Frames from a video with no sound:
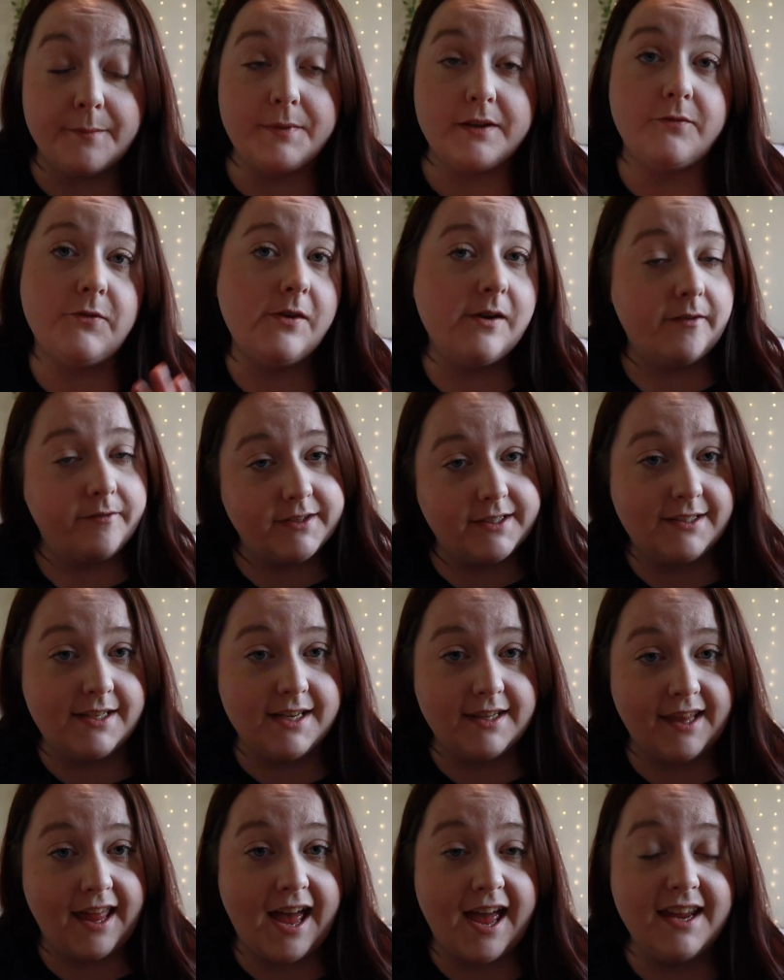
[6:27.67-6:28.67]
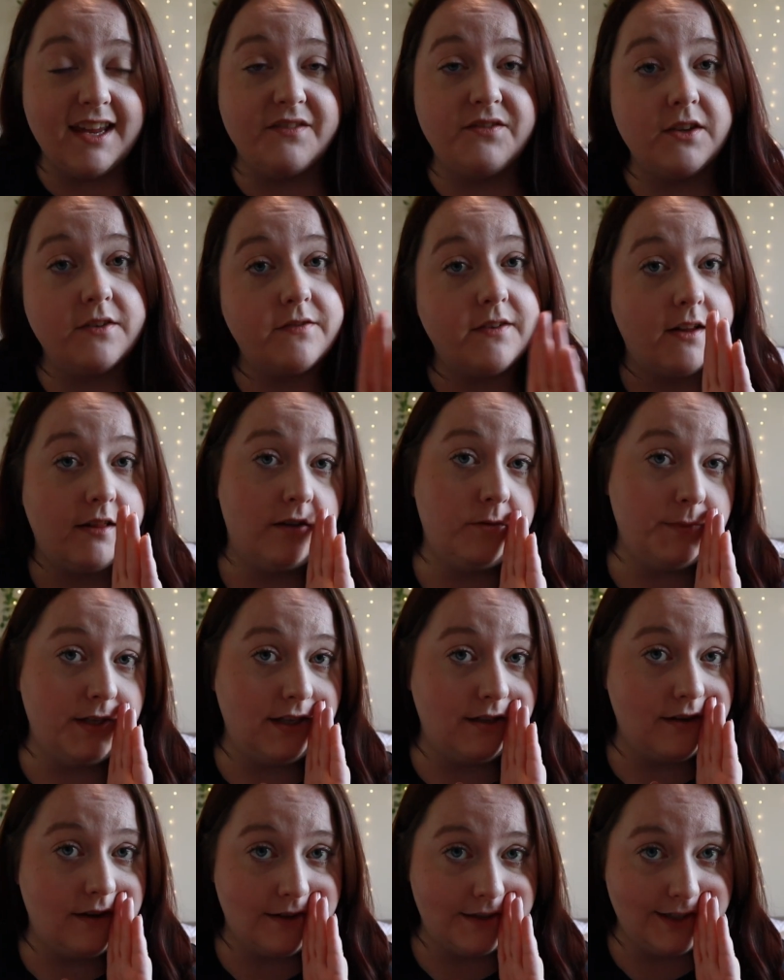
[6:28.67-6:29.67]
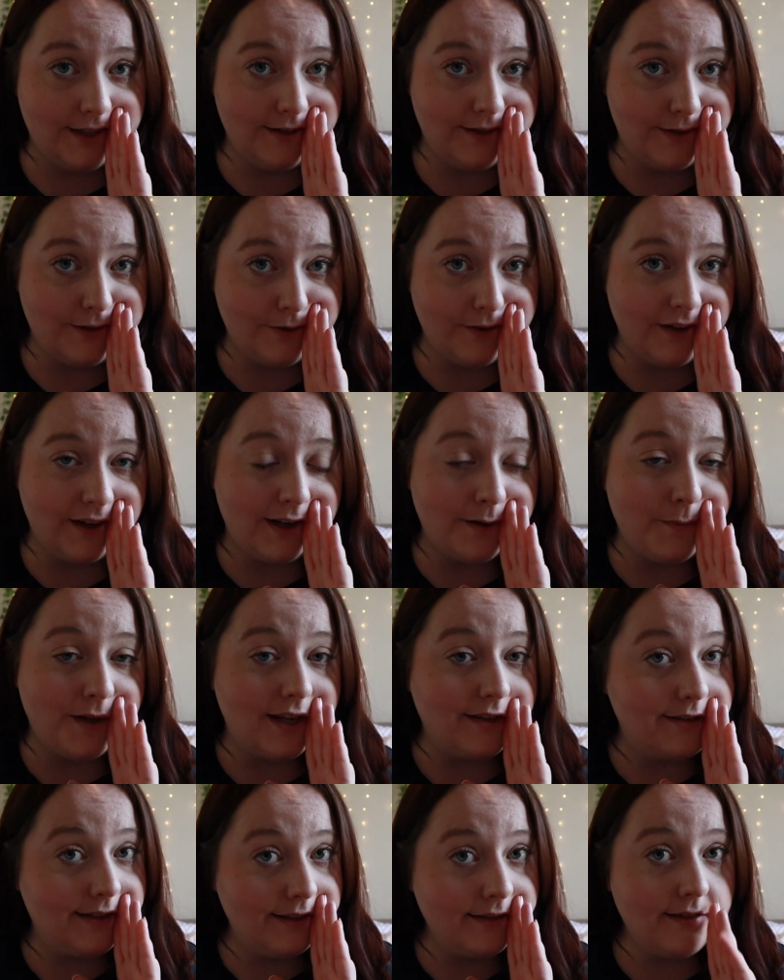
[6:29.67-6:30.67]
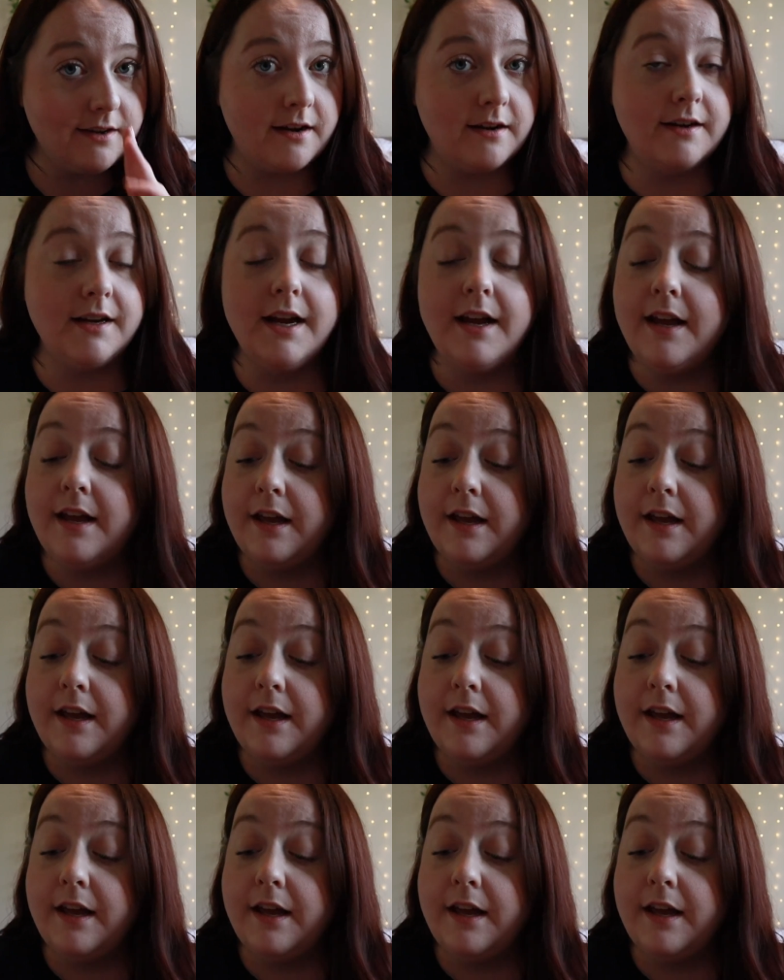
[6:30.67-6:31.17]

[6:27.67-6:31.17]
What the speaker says: If you've ever seen that, if you follow me on Instagram and TikTok,